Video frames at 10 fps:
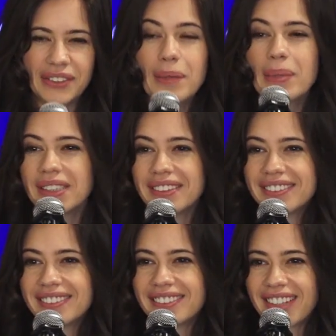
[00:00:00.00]
Ribbon,
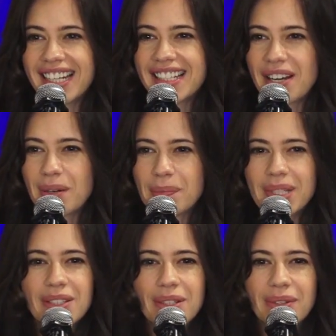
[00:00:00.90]
right now.
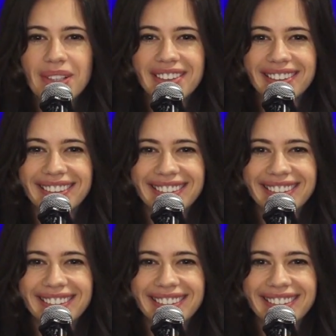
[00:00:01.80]
Please go watch it.